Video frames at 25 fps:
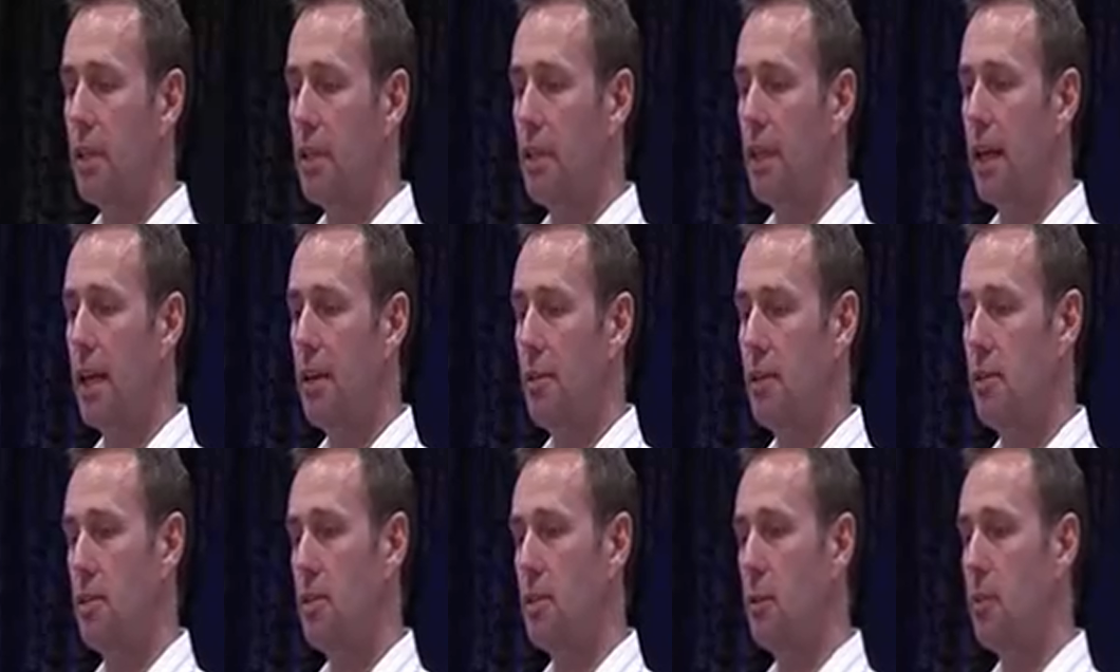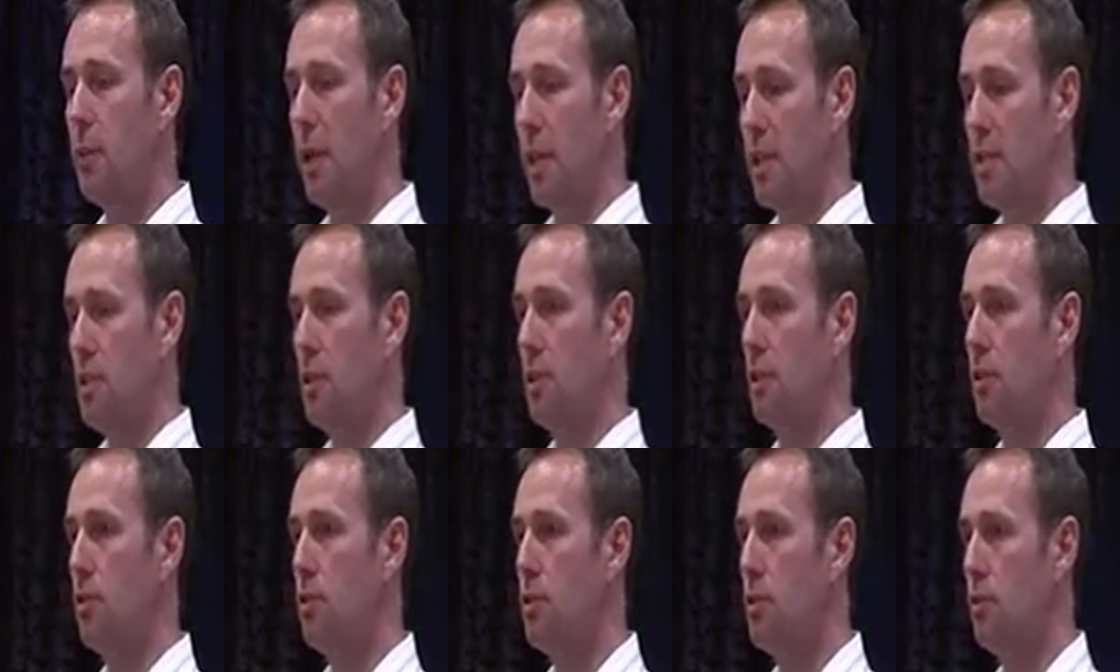that that's the best
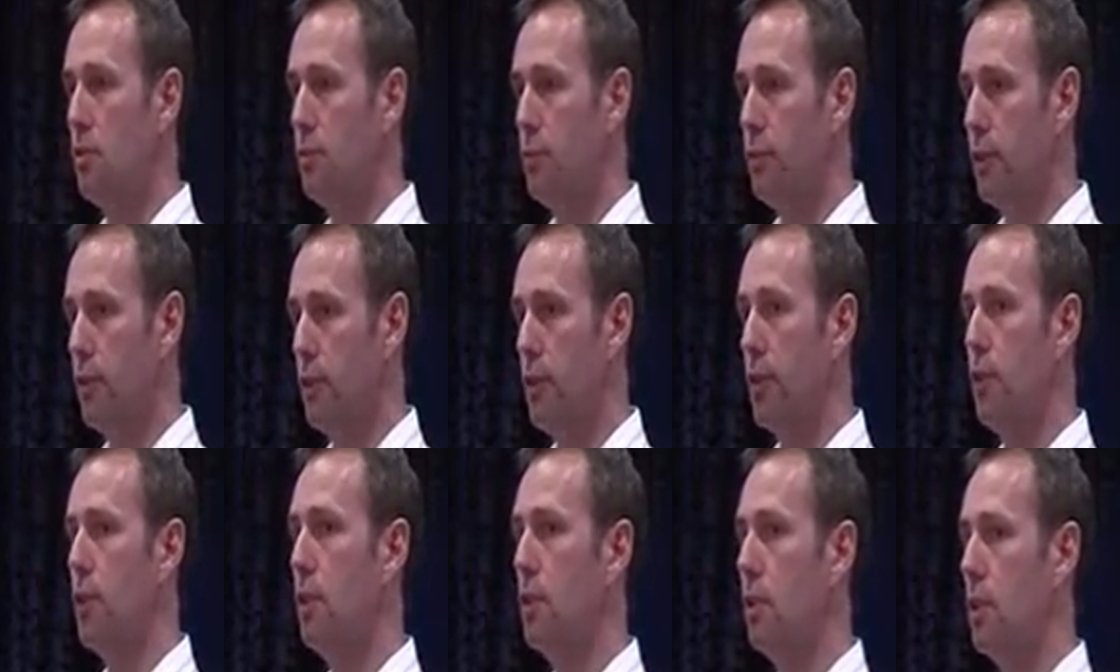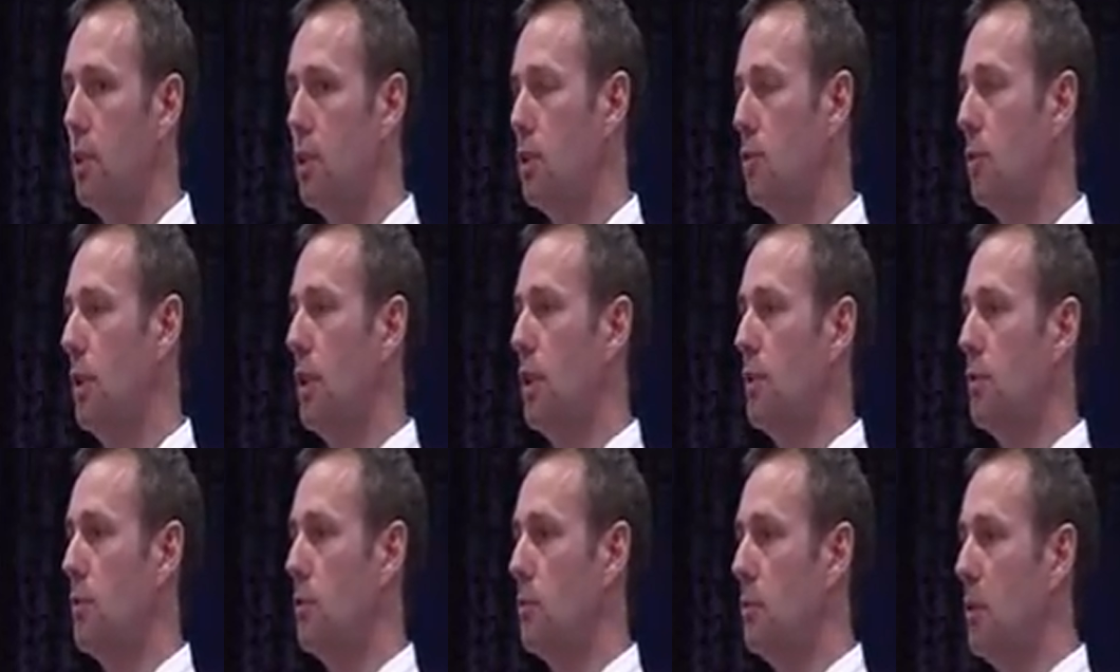solution for her as well
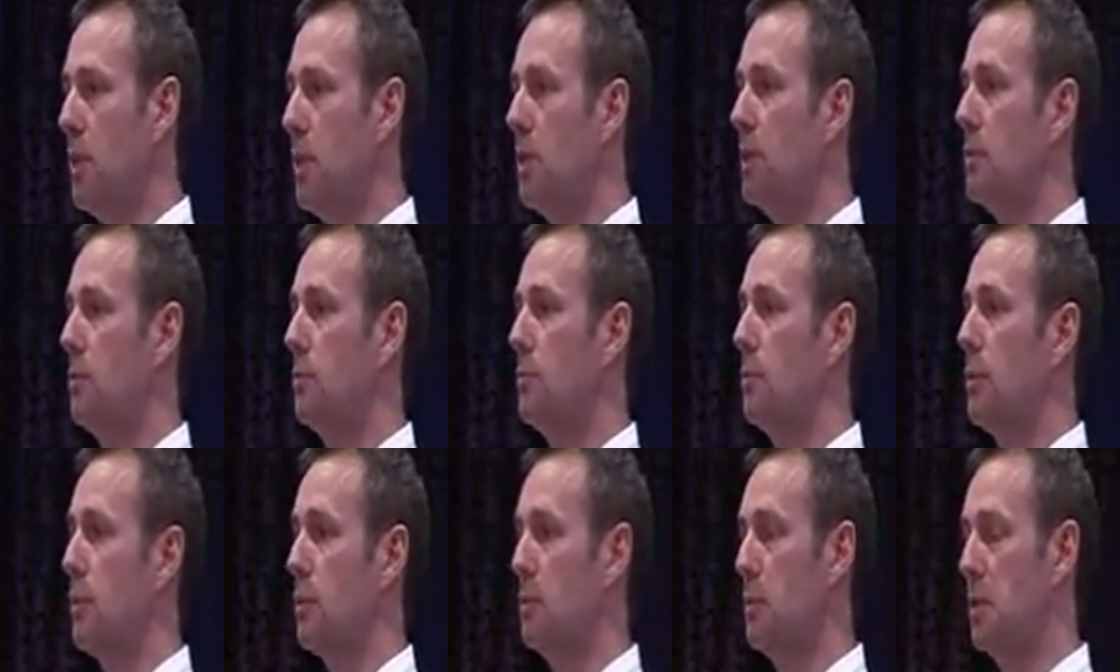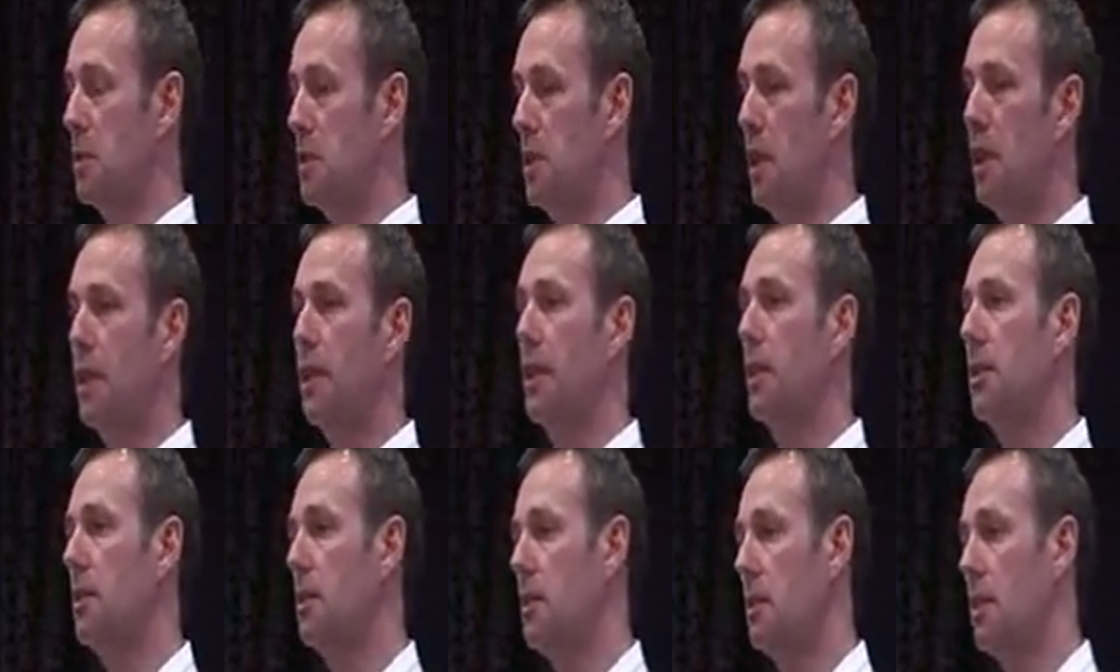as for me, which means I
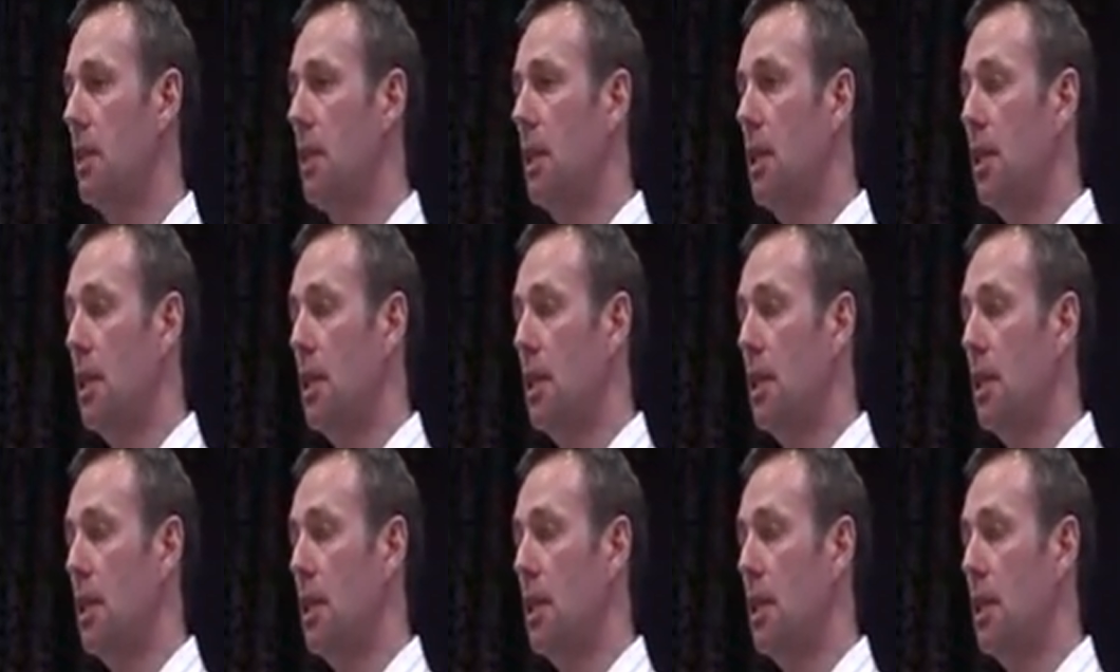can